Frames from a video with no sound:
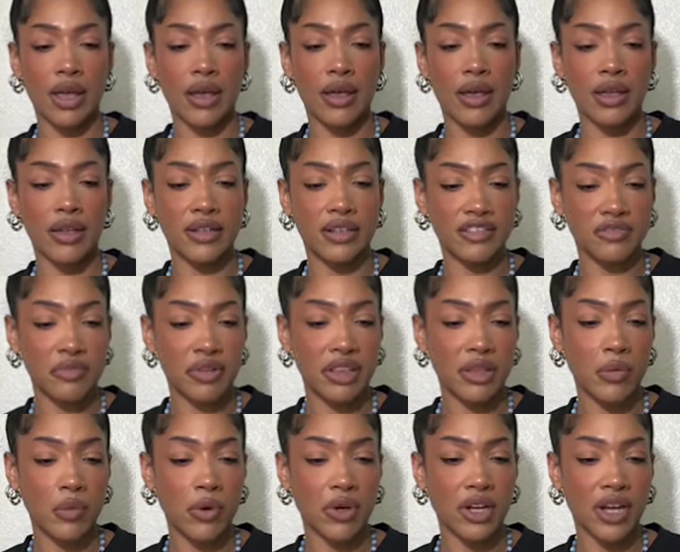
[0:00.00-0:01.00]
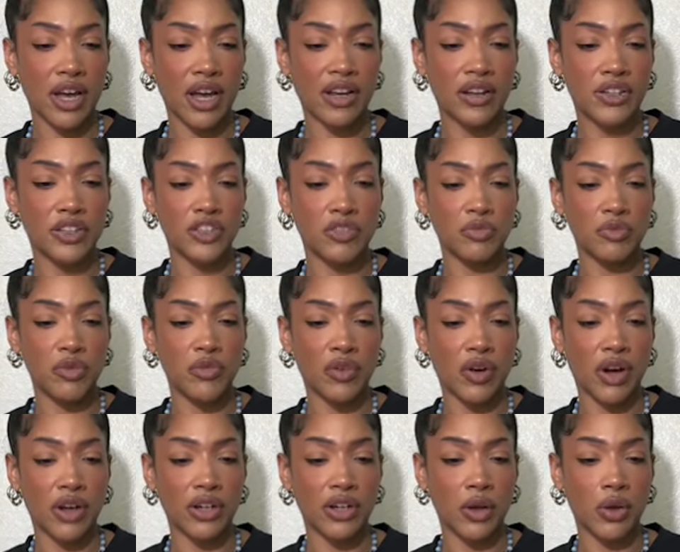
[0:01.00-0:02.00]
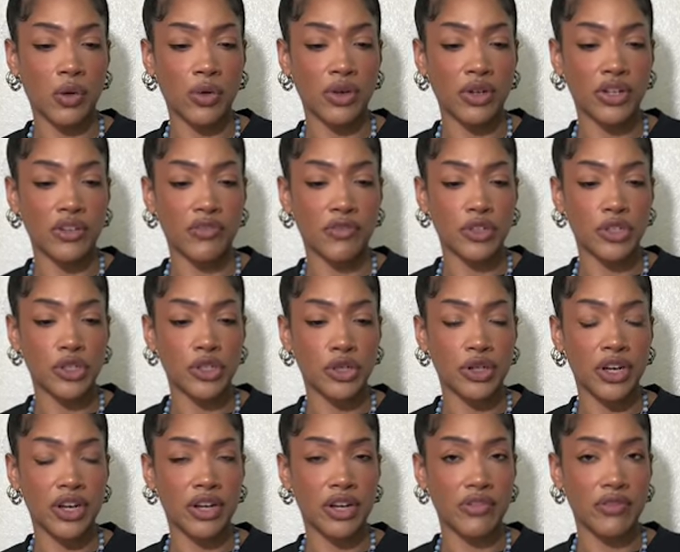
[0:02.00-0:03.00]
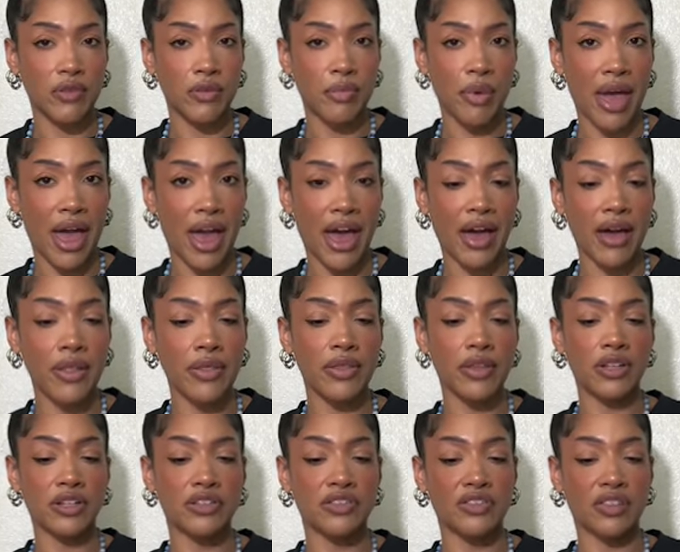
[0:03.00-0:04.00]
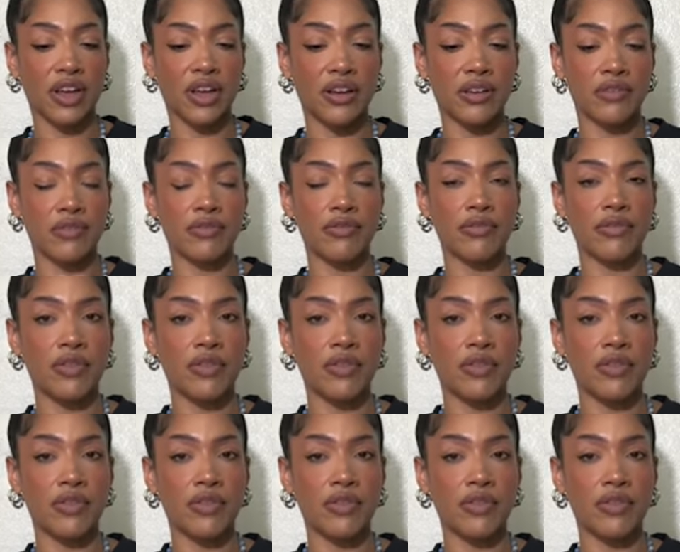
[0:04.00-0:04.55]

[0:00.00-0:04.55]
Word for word: It does make them want to kind of just move on and go on a different journey, a different path, and just kind of